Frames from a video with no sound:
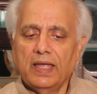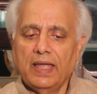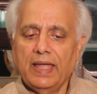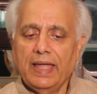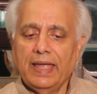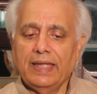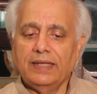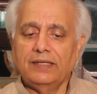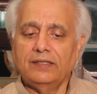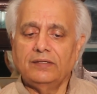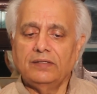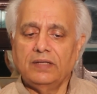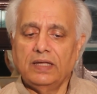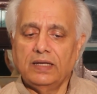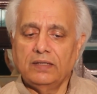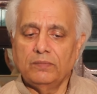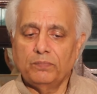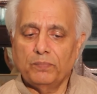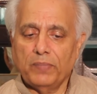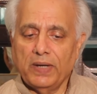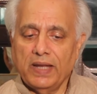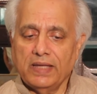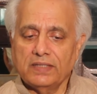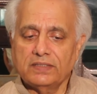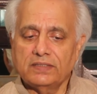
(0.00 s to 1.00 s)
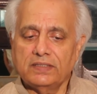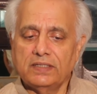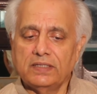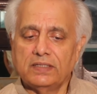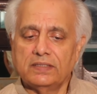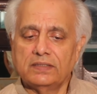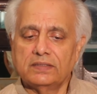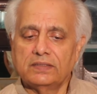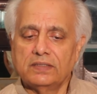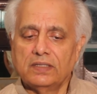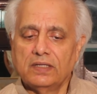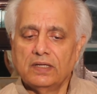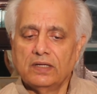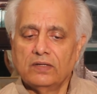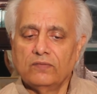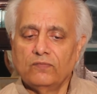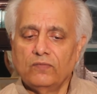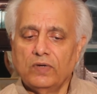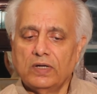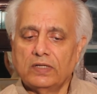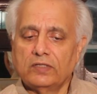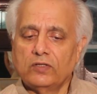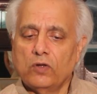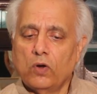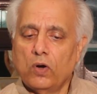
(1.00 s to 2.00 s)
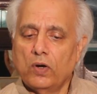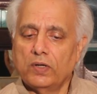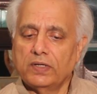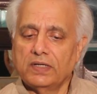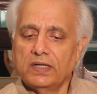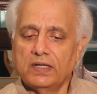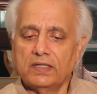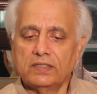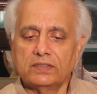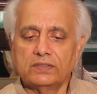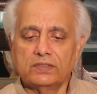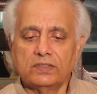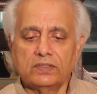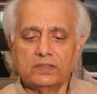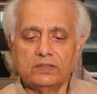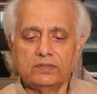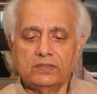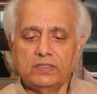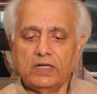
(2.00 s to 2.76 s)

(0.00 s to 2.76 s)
and in places where the audience